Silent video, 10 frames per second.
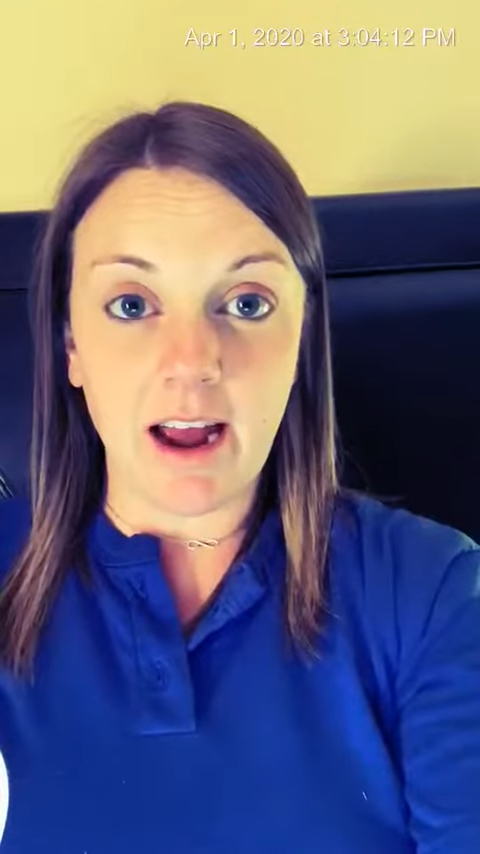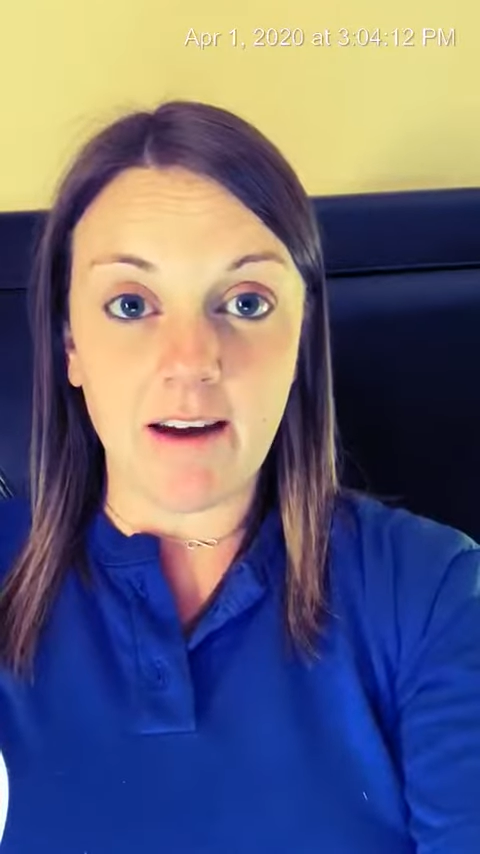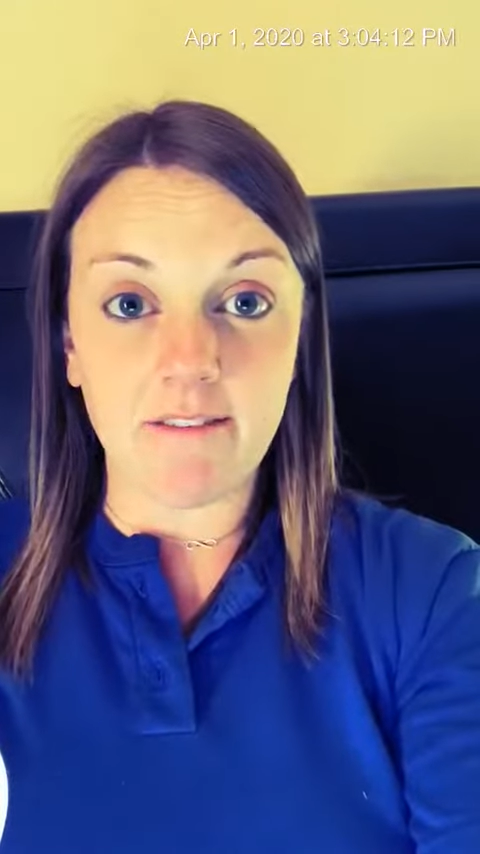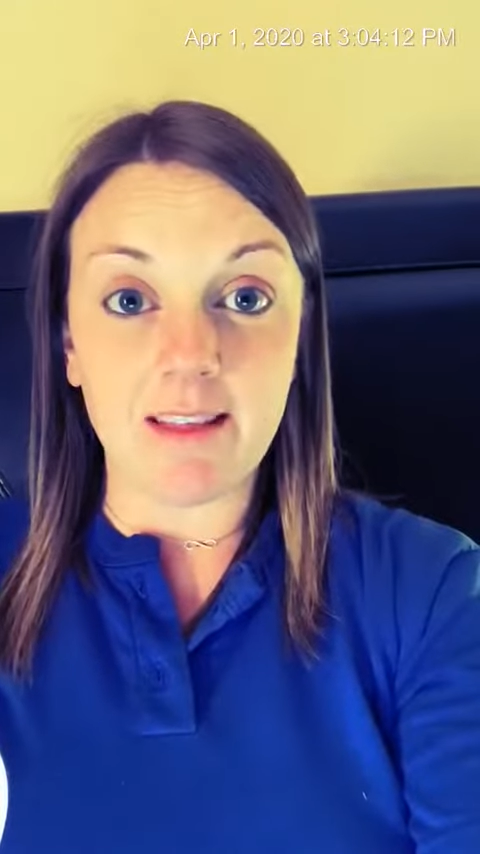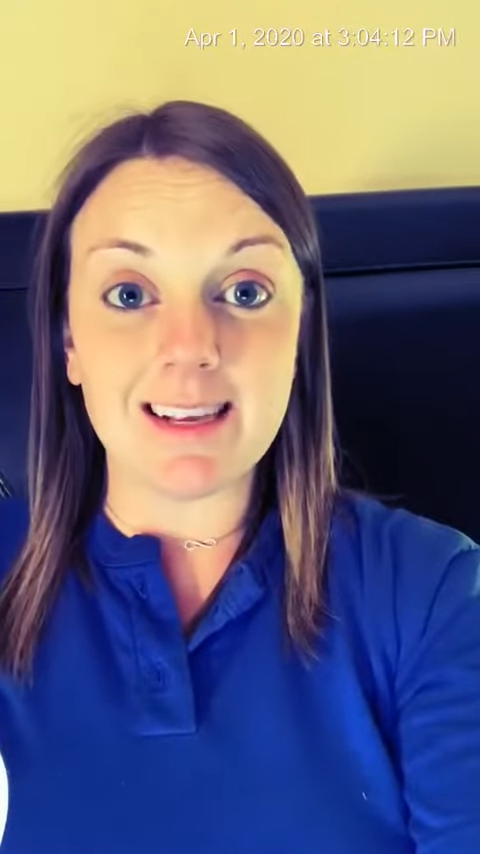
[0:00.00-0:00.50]

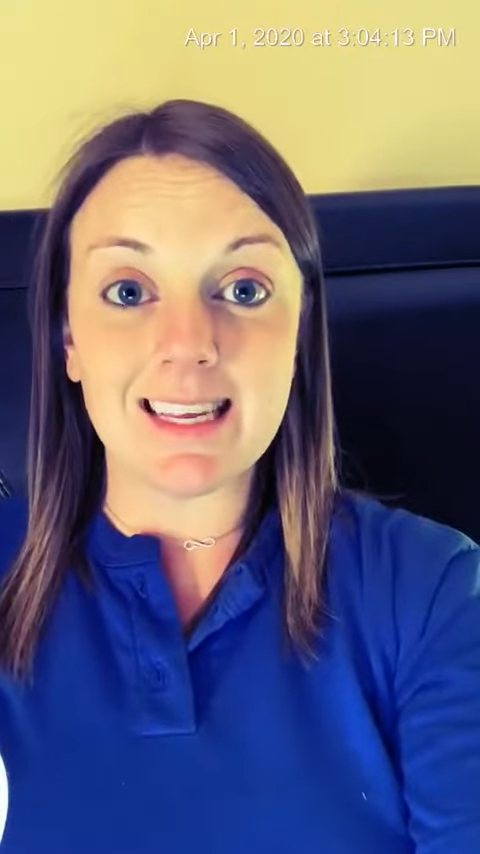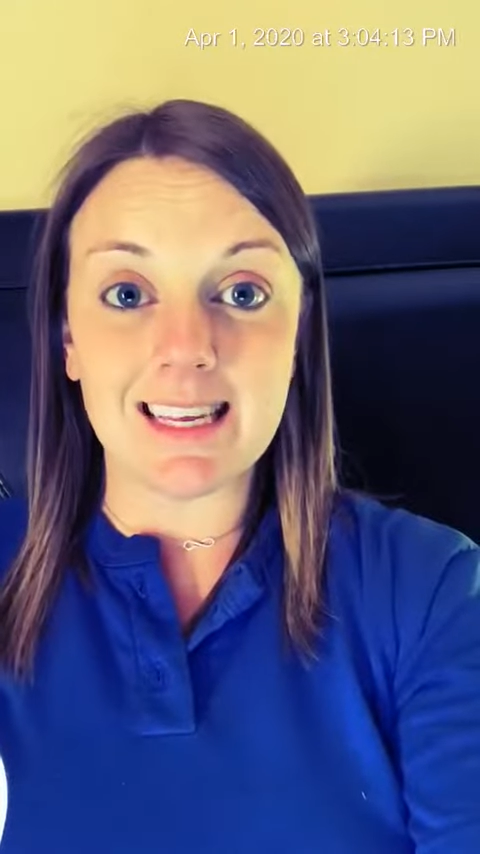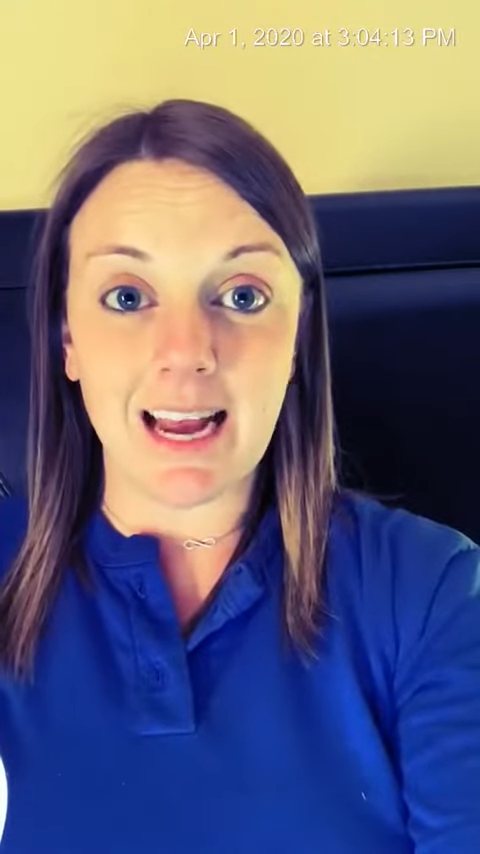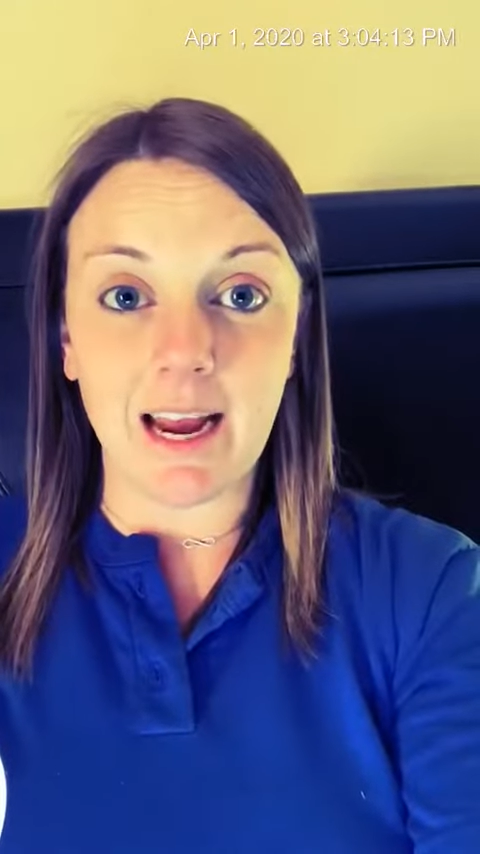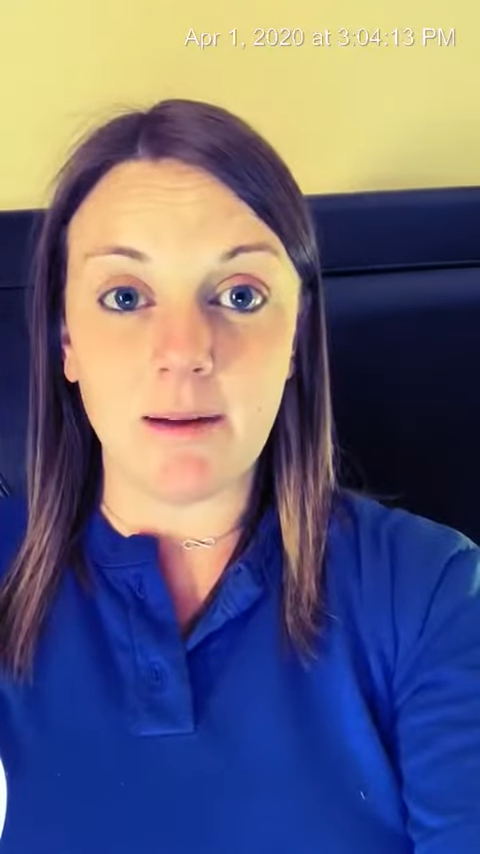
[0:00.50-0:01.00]
have the
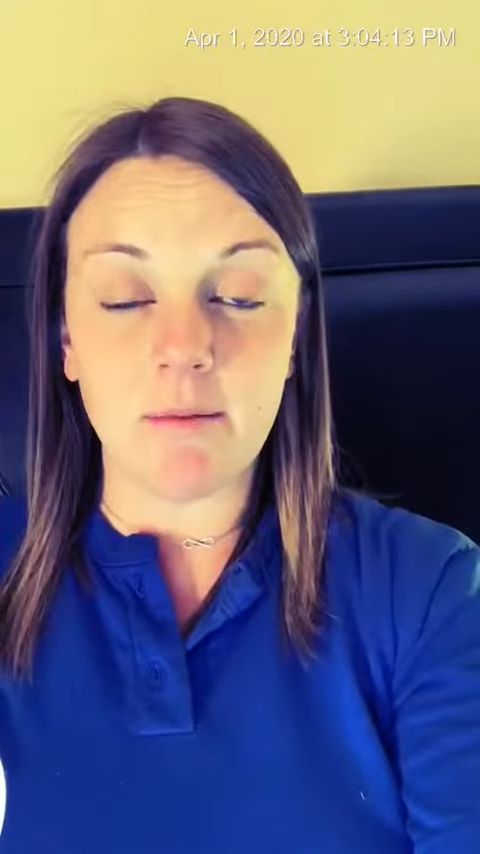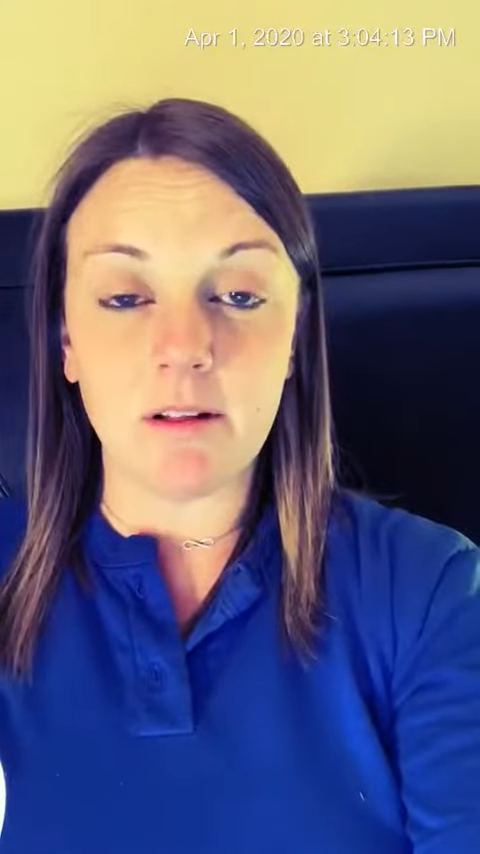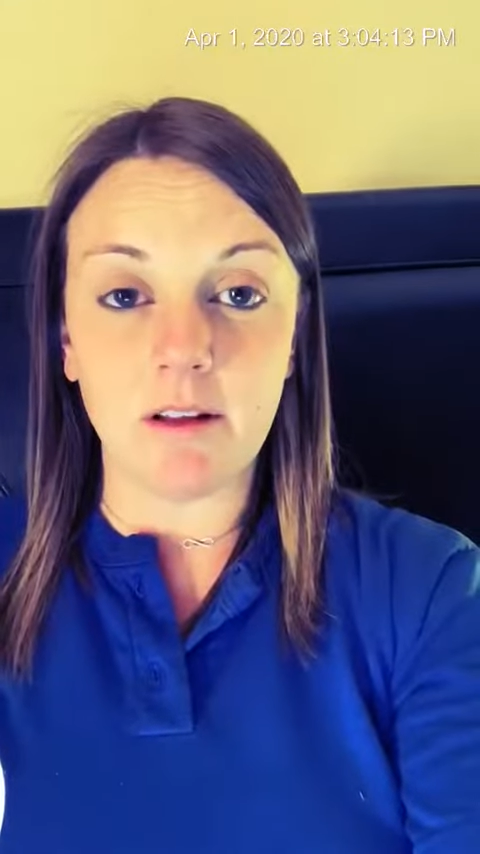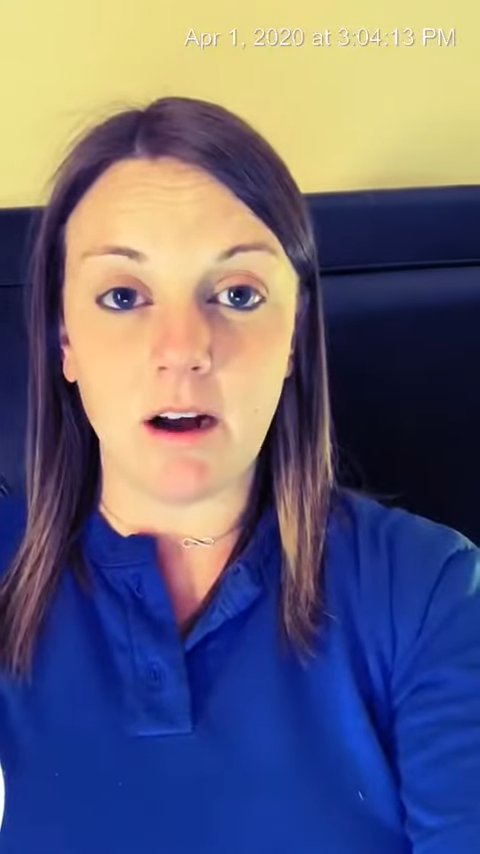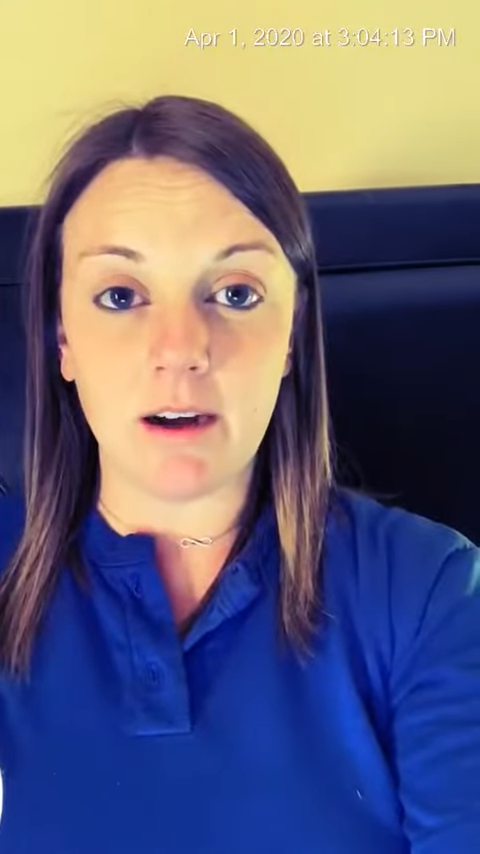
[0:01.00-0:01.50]
same
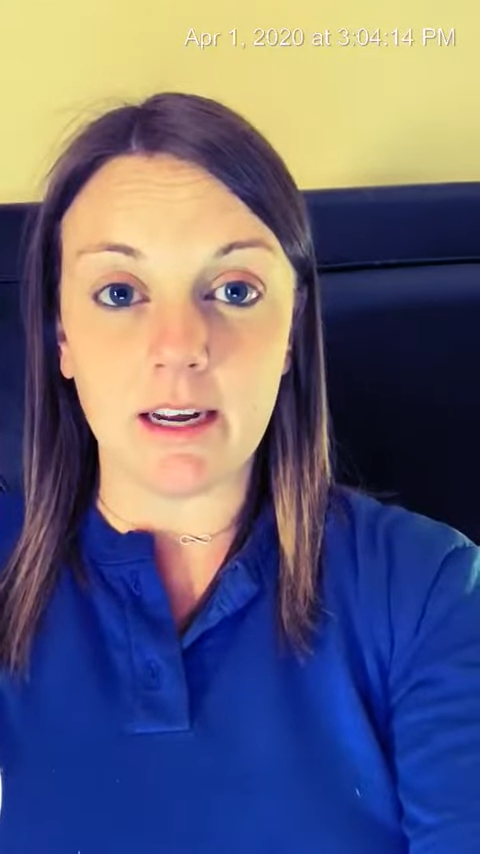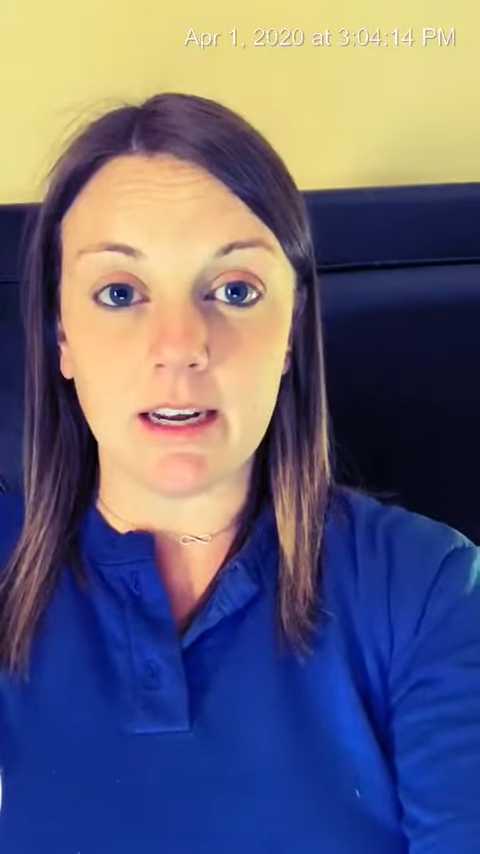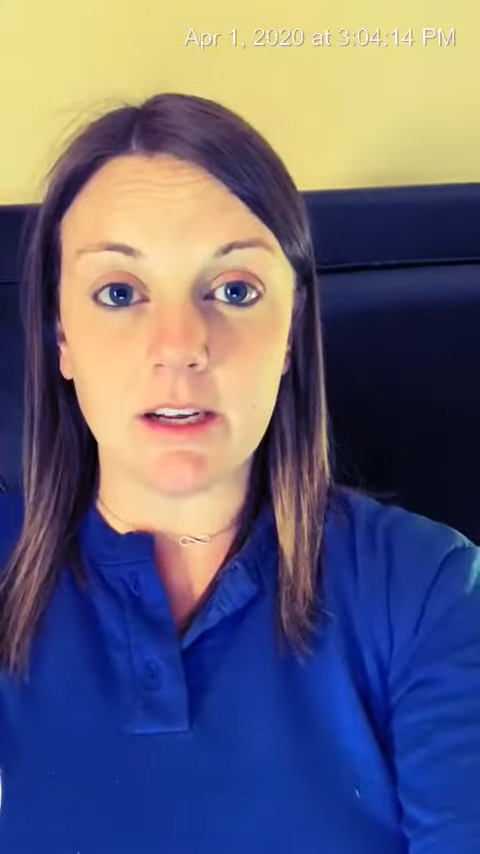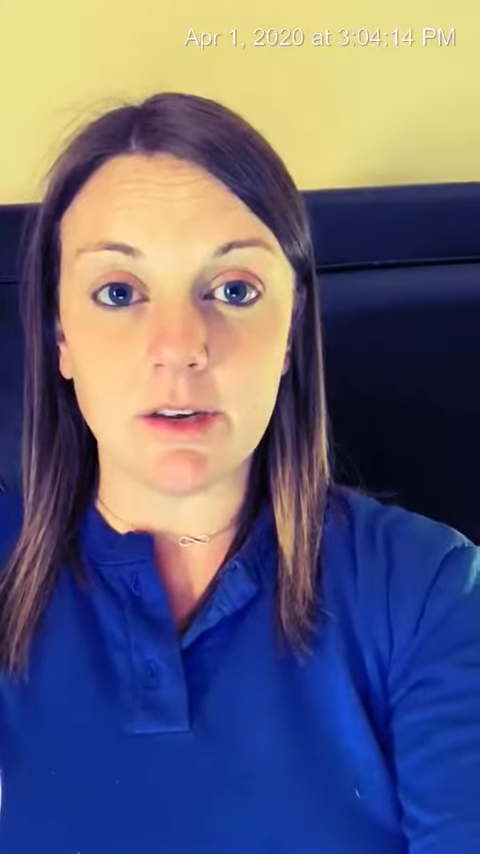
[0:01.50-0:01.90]
login.